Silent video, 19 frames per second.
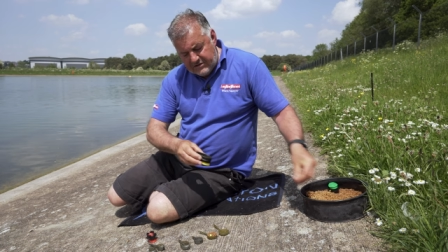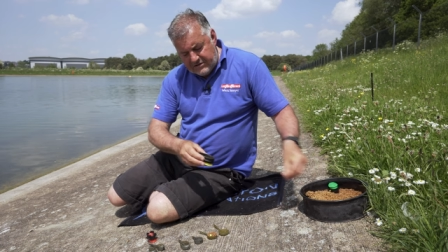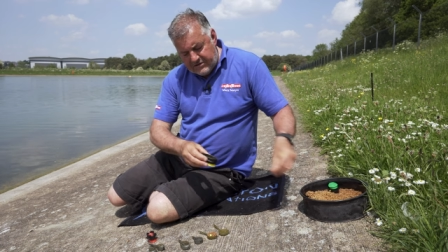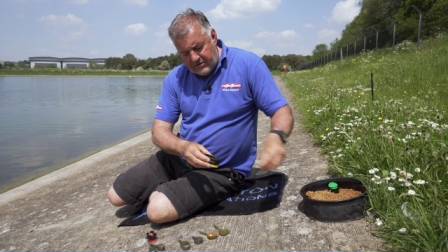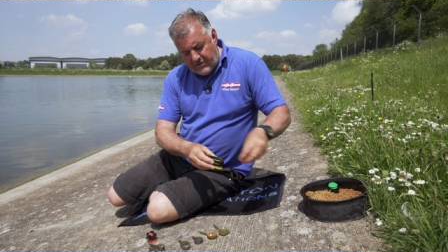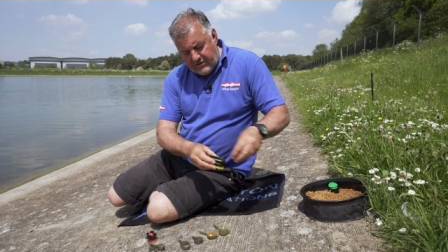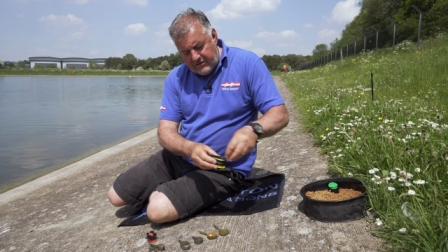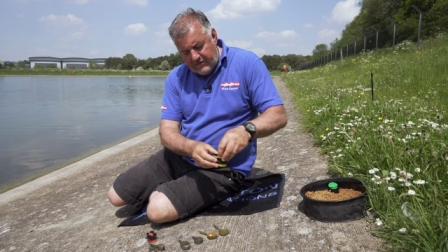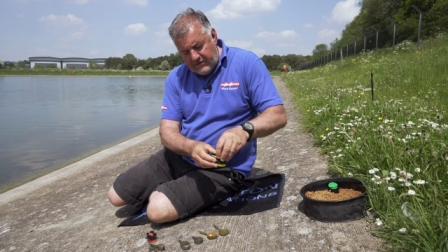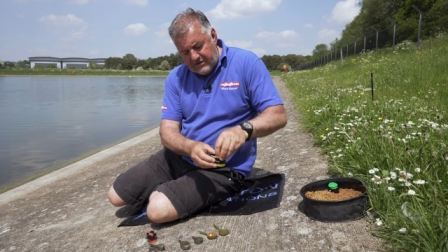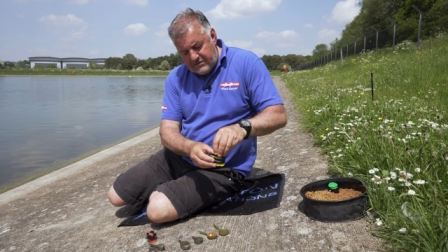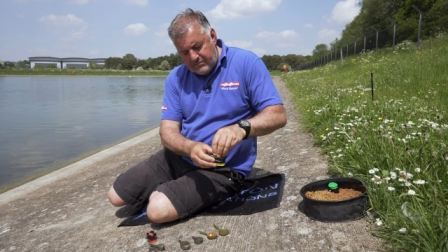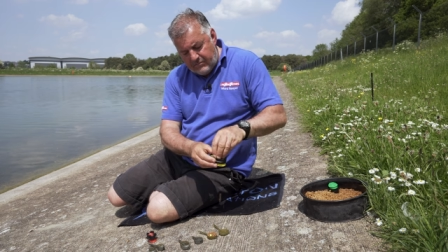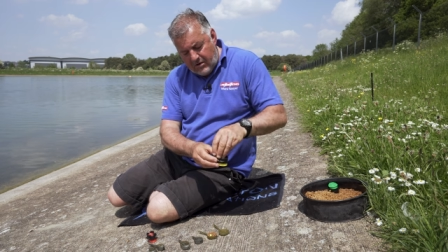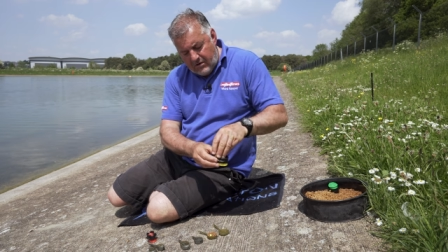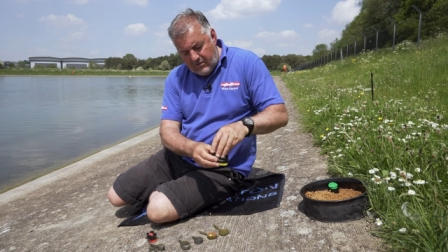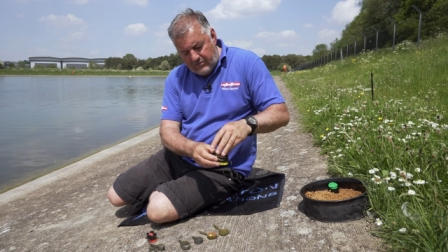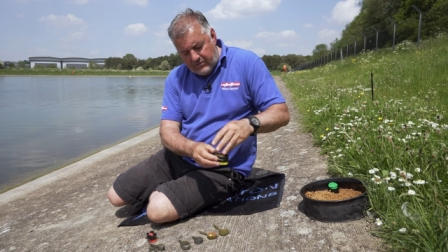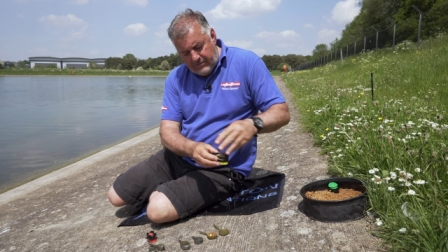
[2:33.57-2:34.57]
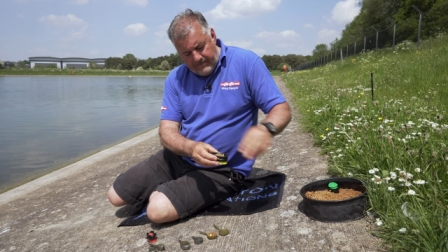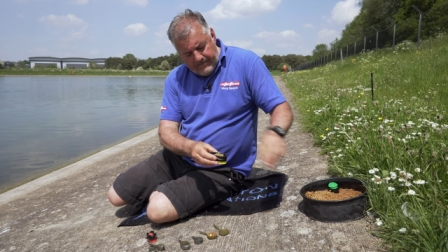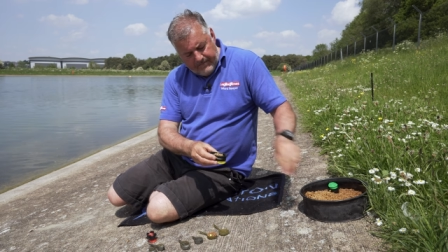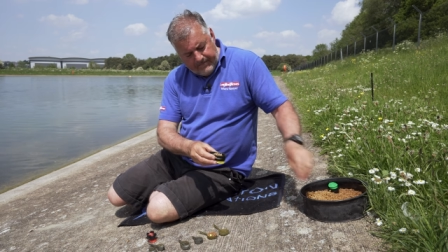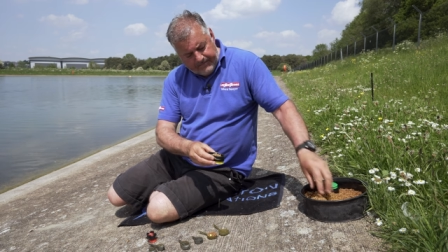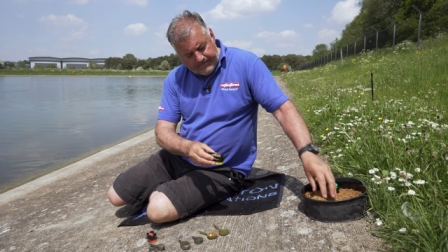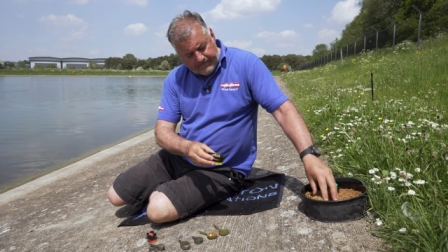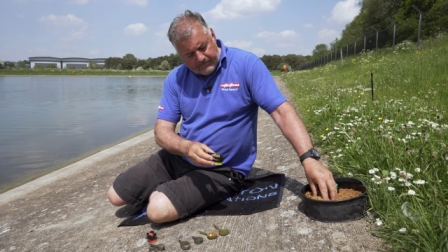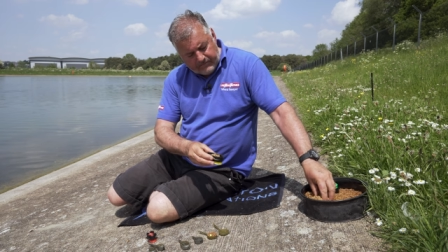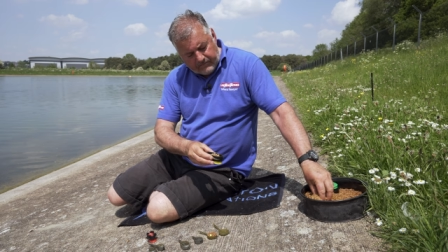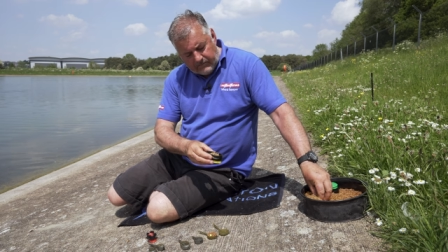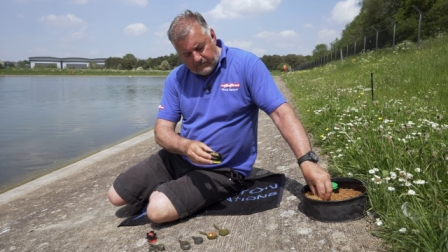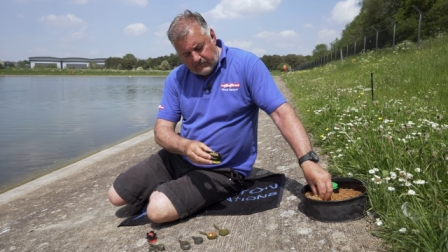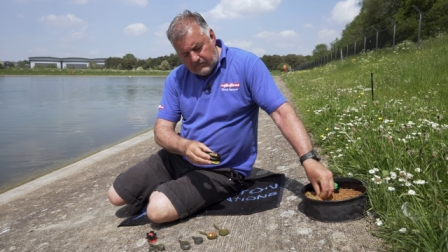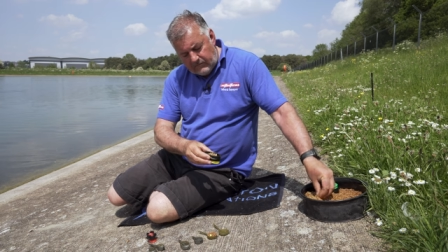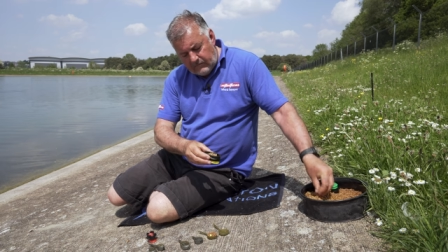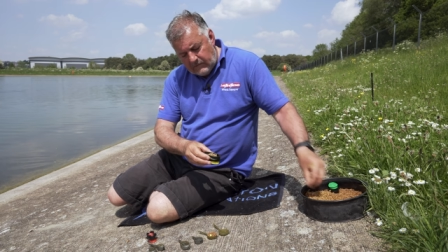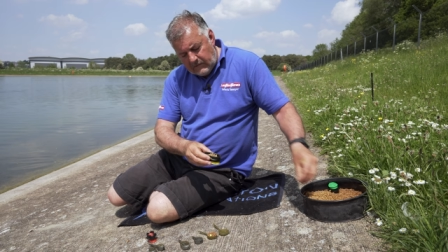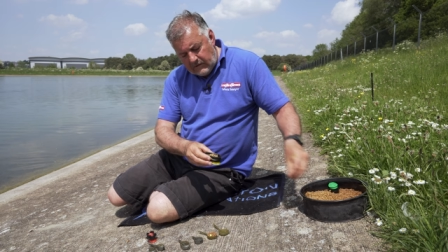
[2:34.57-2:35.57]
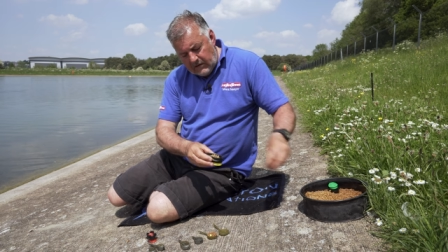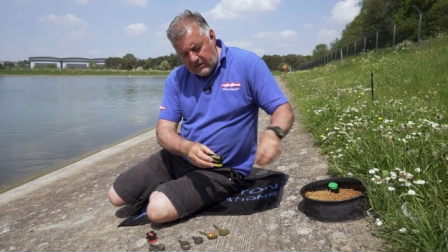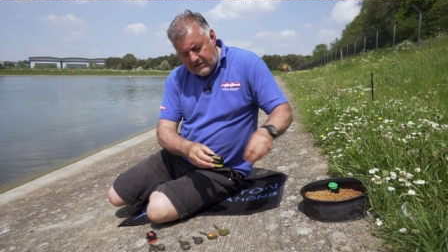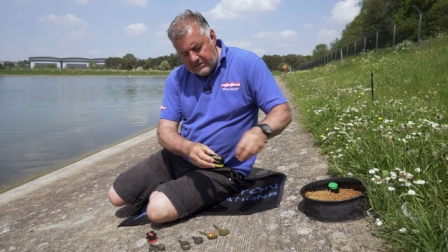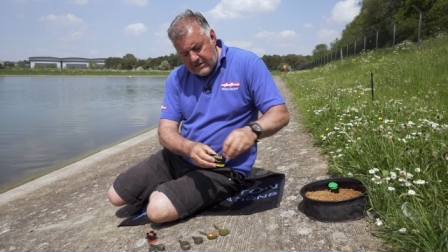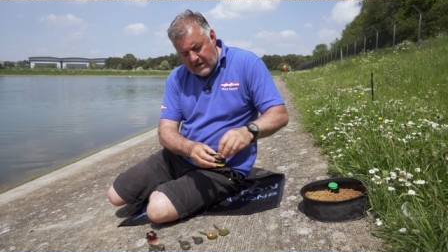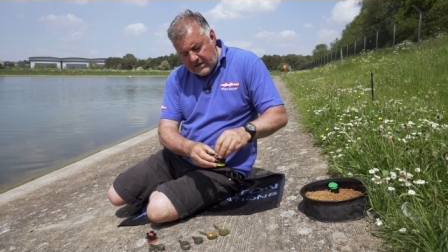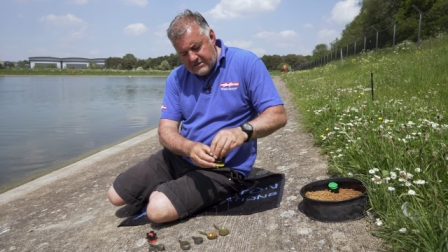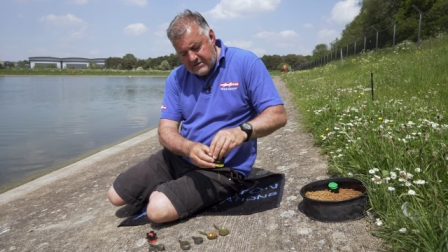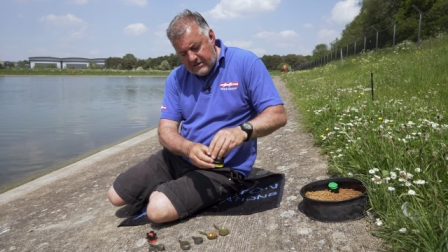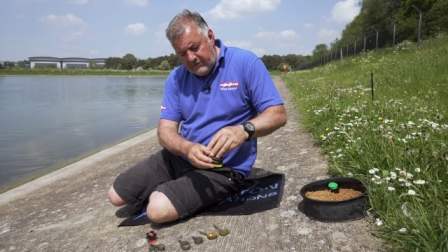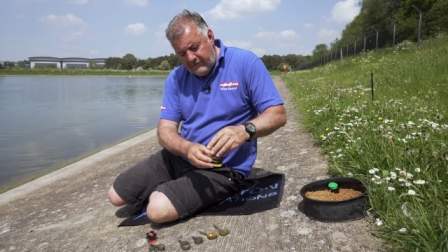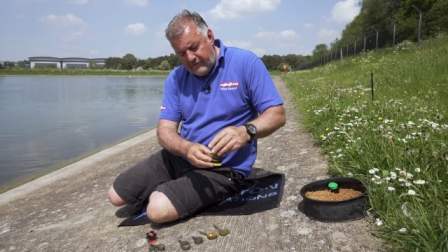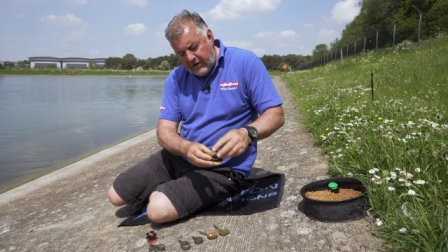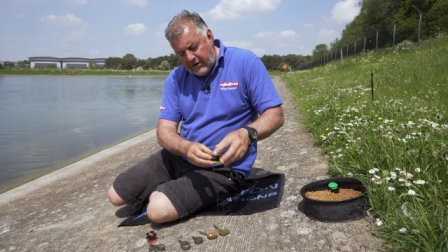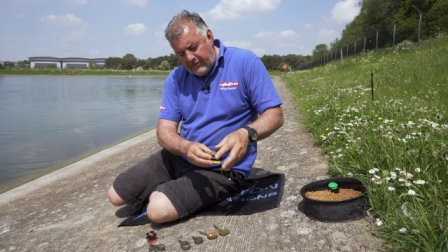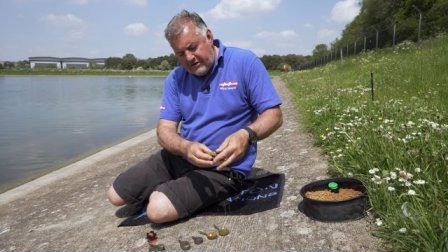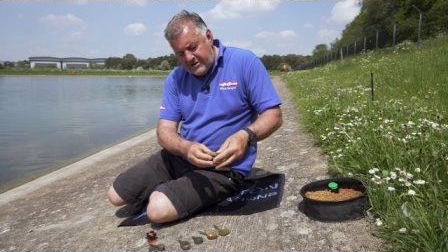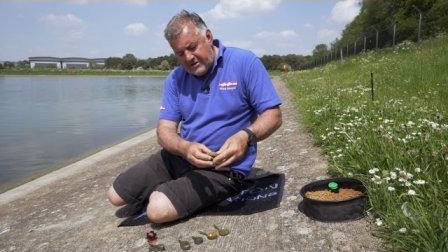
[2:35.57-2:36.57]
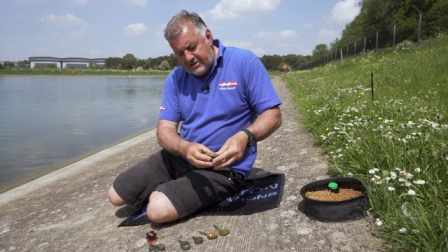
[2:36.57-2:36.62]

design of this mould. It's actually very